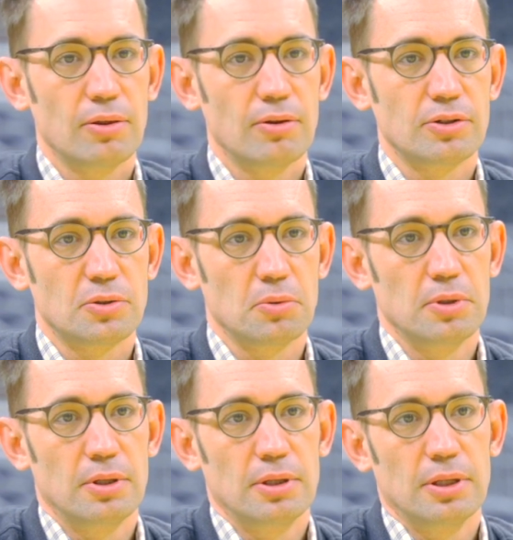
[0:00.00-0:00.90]
the
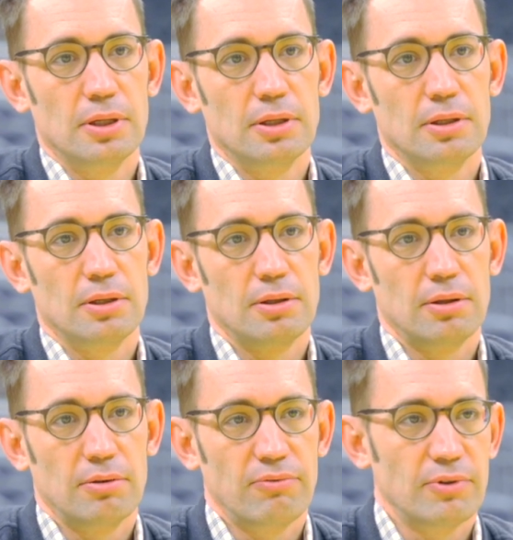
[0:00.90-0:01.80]
story of the,
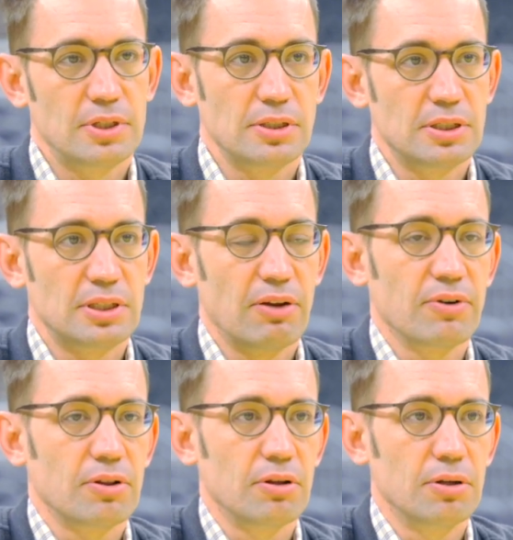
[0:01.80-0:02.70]
of the
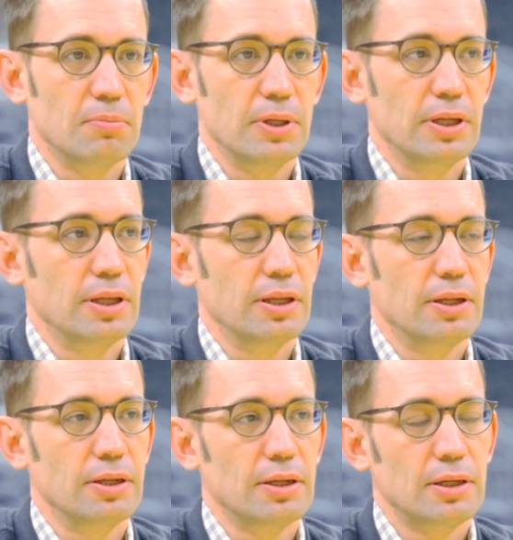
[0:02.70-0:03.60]
sixty-seven Club
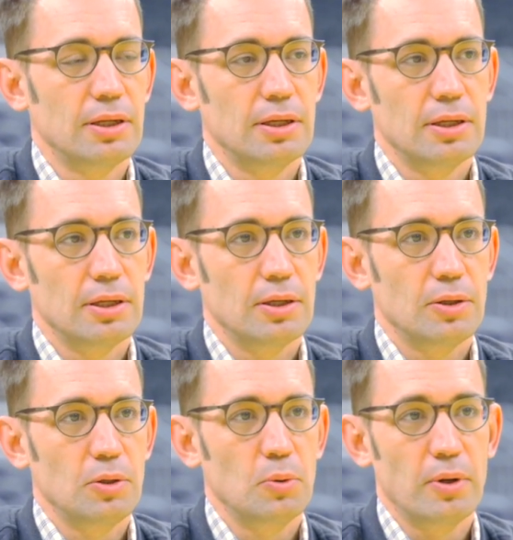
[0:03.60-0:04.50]
and
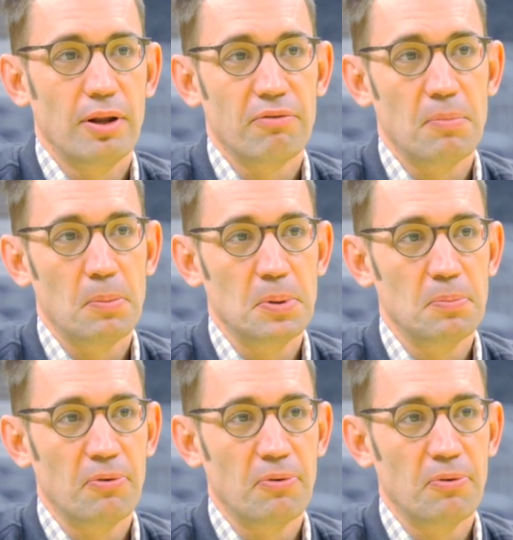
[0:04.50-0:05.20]
you had never met me